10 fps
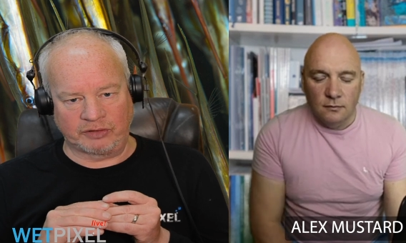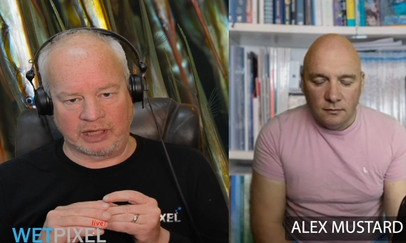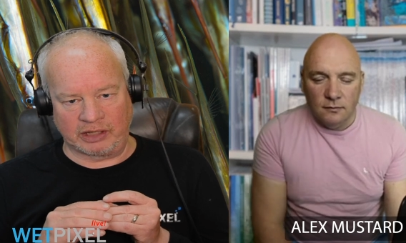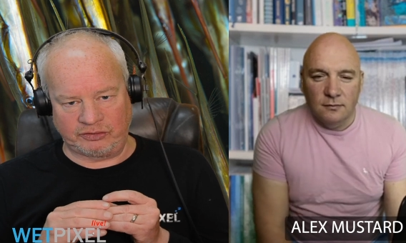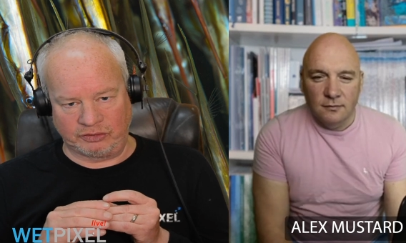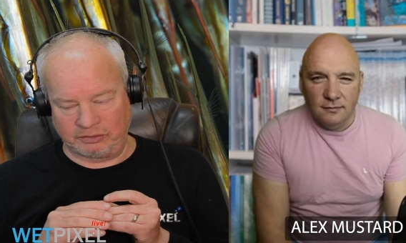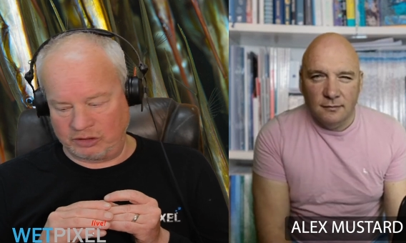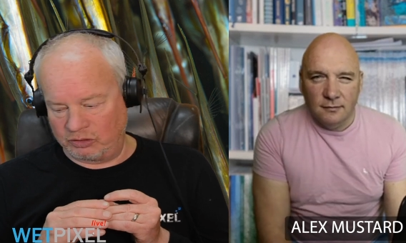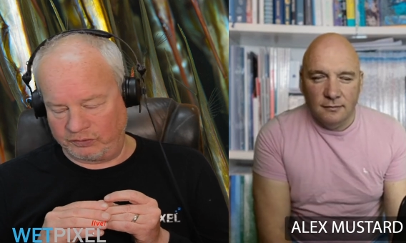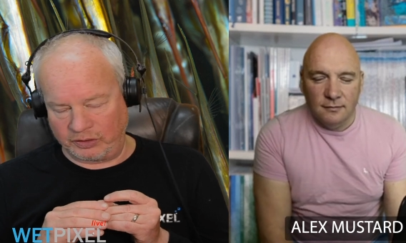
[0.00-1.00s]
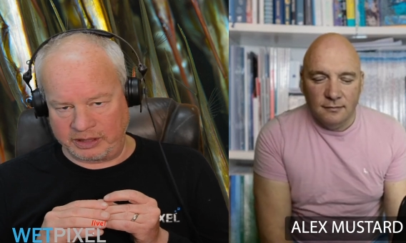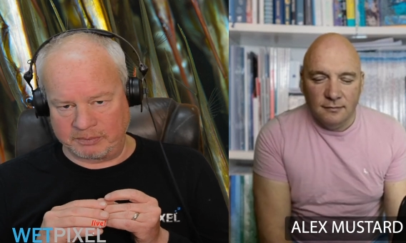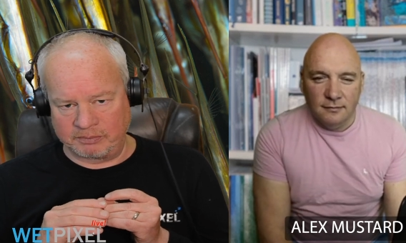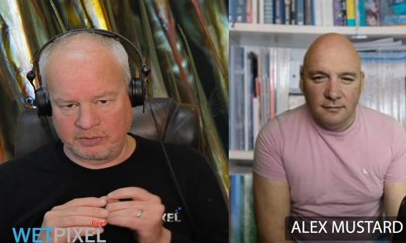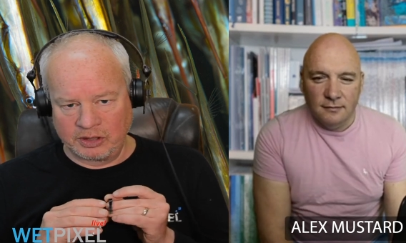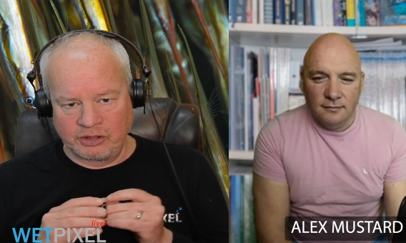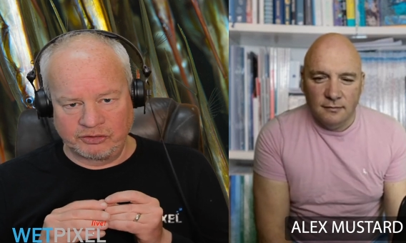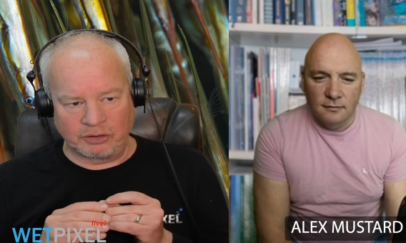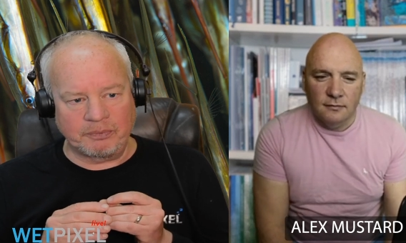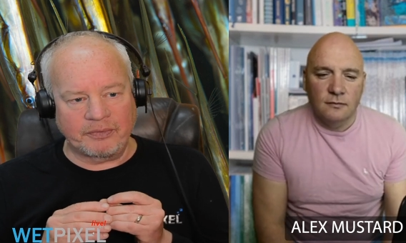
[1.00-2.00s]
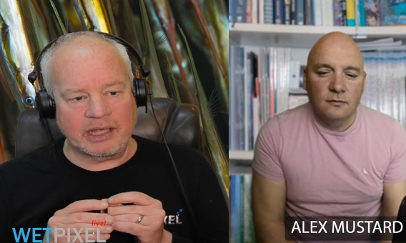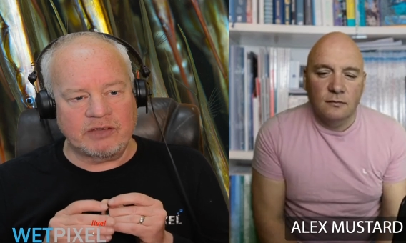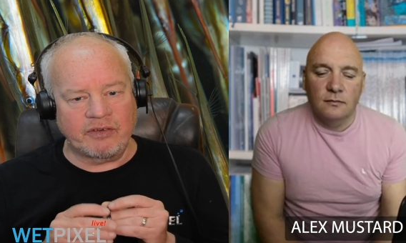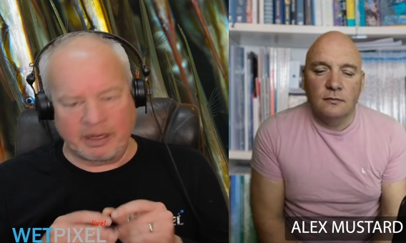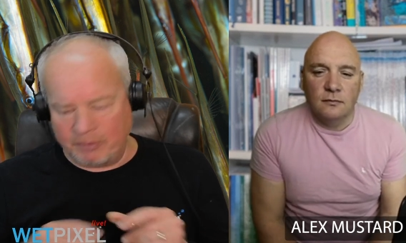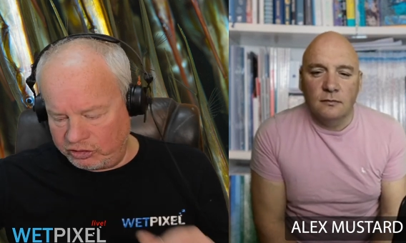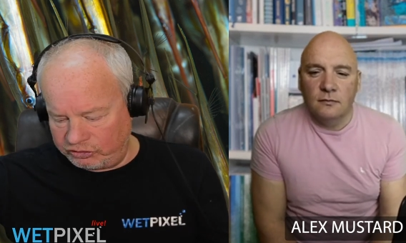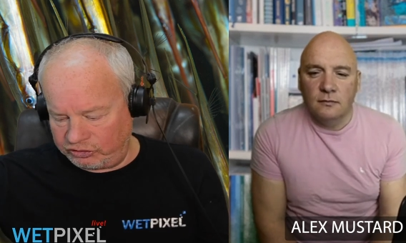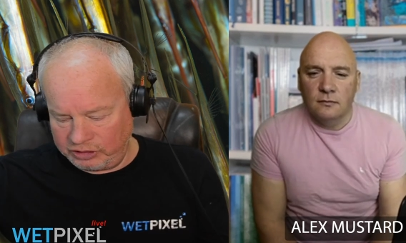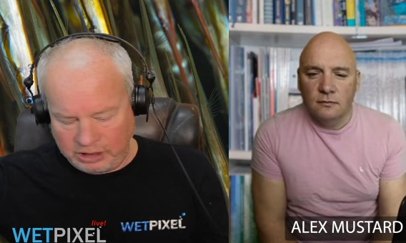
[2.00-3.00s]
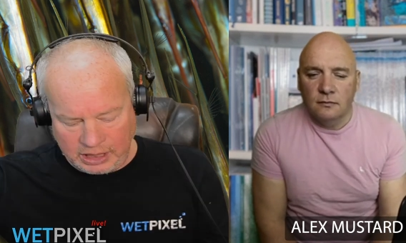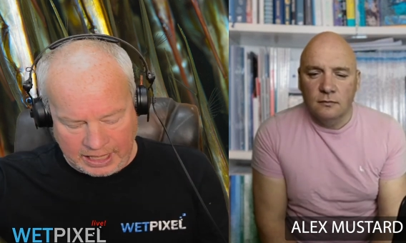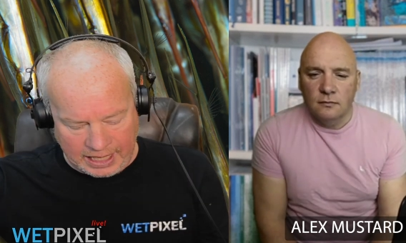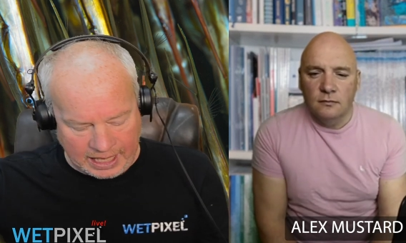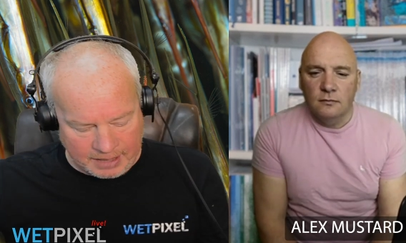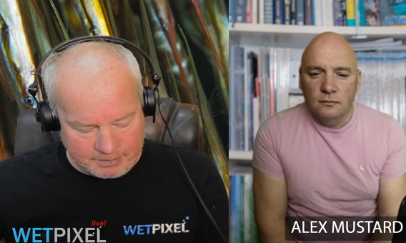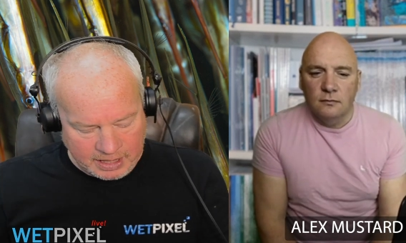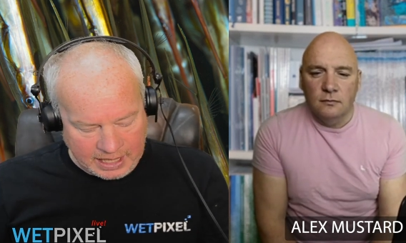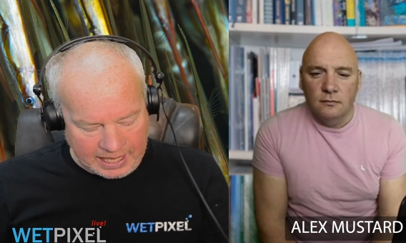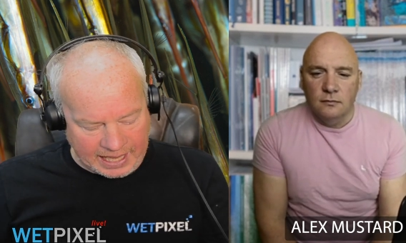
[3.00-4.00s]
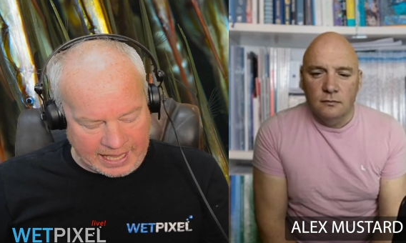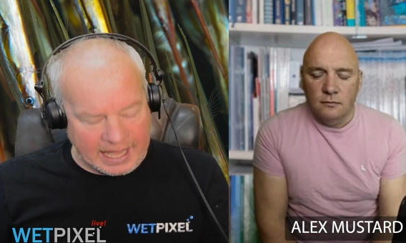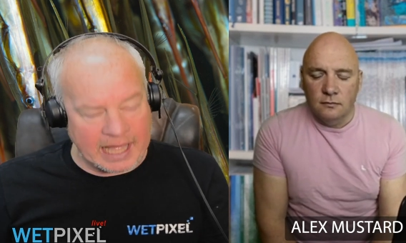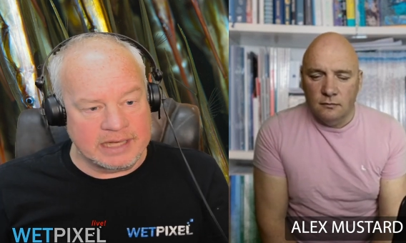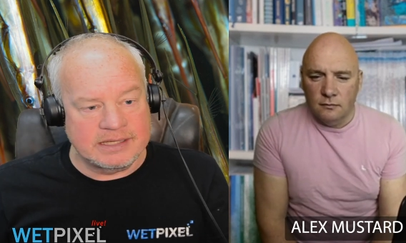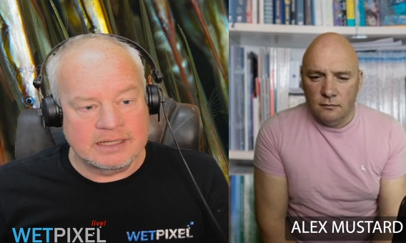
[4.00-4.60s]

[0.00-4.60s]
Speaker 1: for Alex, you'll find him. So thank you very much, um, and